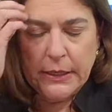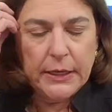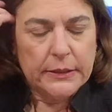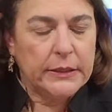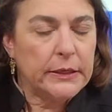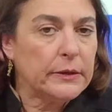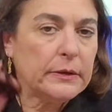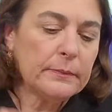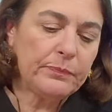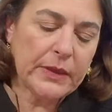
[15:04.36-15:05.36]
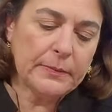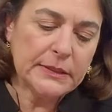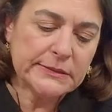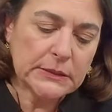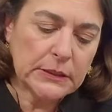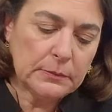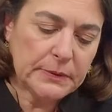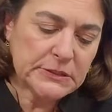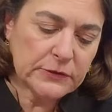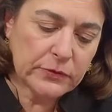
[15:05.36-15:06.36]
And here, I mean, it's a little
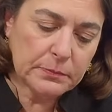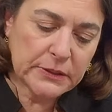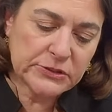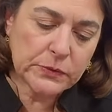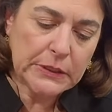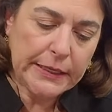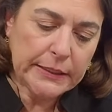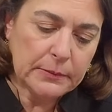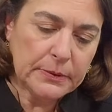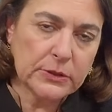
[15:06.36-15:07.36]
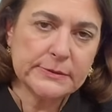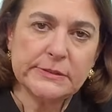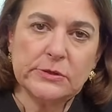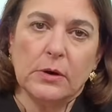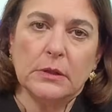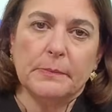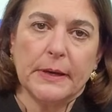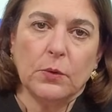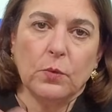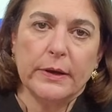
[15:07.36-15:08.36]
bit different, but it's related because it's all
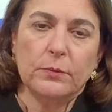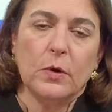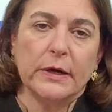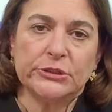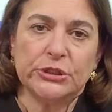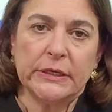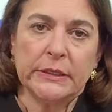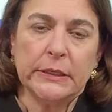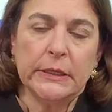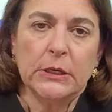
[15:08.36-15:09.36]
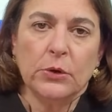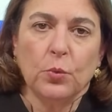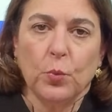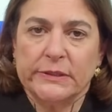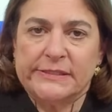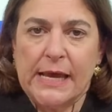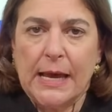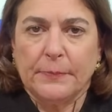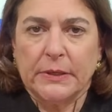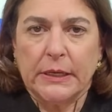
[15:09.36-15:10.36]
about whitewashing what's
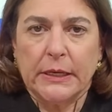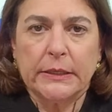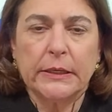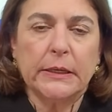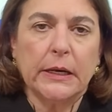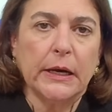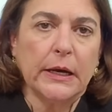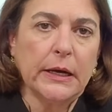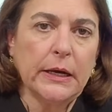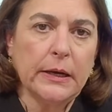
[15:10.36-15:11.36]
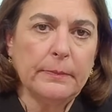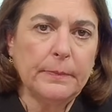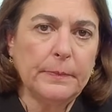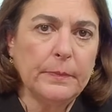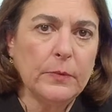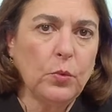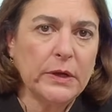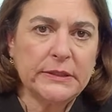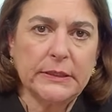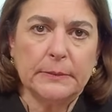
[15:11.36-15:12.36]
happening,
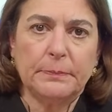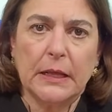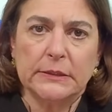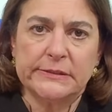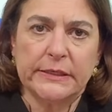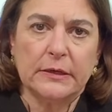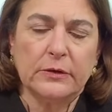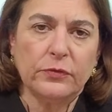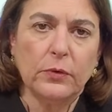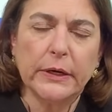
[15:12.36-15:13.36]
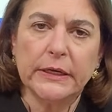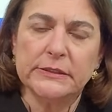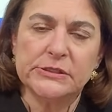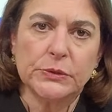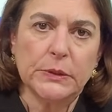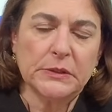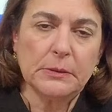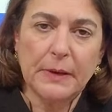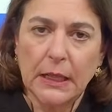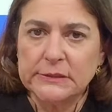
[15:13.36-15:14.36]
what the Palestinian Authority is doing, what the
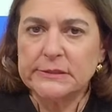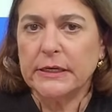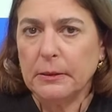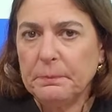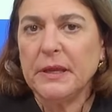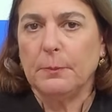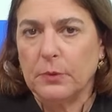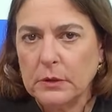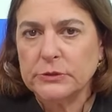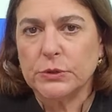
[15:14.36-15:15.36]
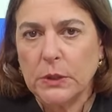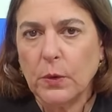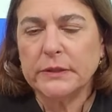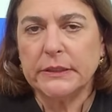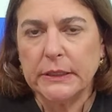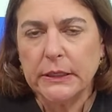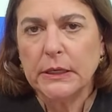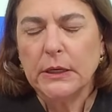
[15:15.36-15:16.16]
Palestinian people are doing, what the